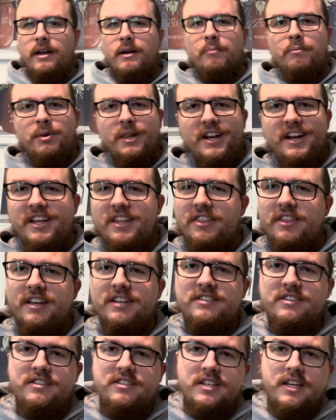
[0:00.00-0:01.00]
Plenty of things
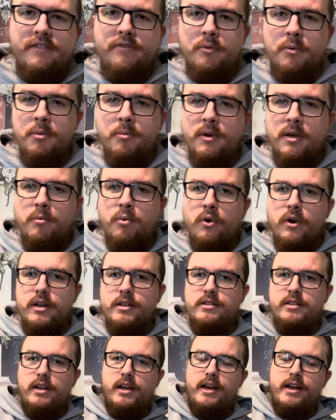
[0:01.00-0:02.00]
to see from the
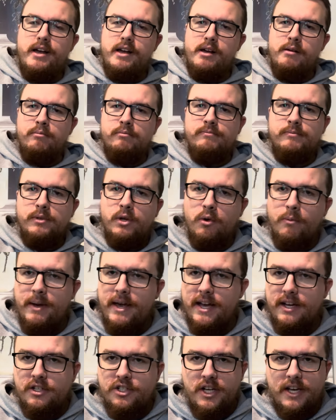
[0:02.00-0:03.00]
B-Boys. Go
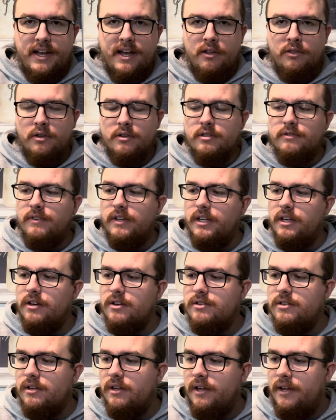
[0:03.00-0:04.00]
back, check out those
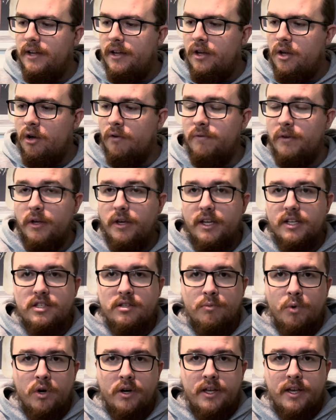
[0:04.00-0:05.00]
videos. Hopefully you get some
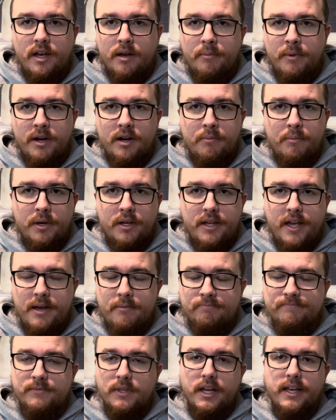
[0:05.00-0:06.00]
more to come here. But yeah,
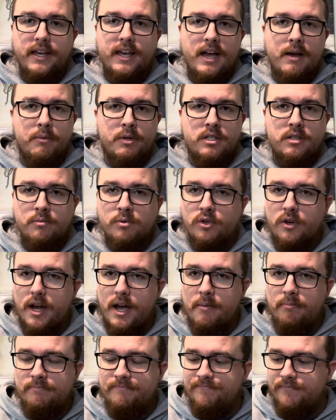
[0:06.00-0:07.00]
like, comment,
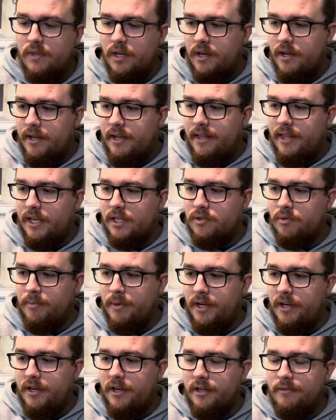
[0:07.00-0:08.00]
subscribe. Thanks for
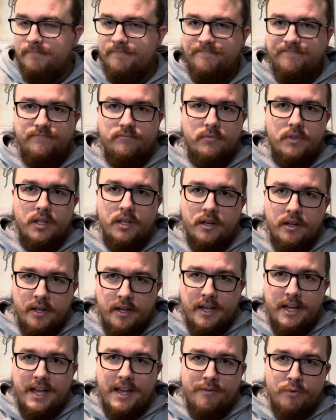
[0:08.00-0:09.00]
being here.
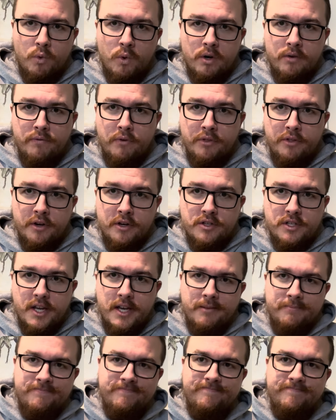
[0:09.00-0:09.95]
Have a wonderful Thursday.